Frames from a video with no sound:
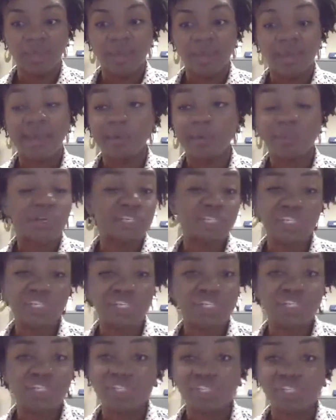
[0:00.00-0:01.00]
And what she
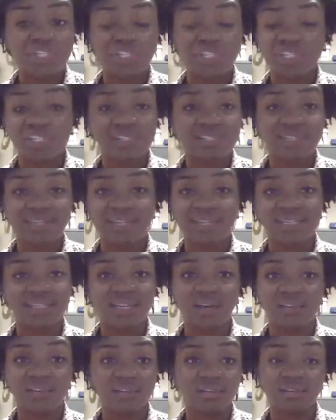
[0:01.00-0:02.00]
did is she just staked
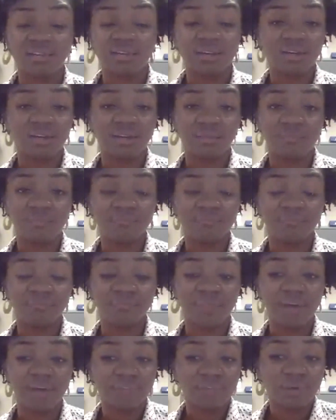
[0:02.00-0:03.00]
out the
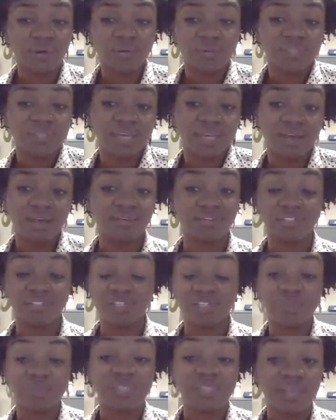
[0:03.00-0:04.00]
hotel, and she
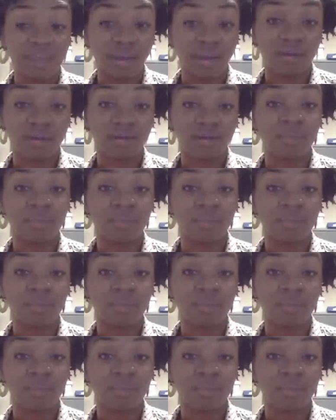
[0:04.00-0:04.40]
was there.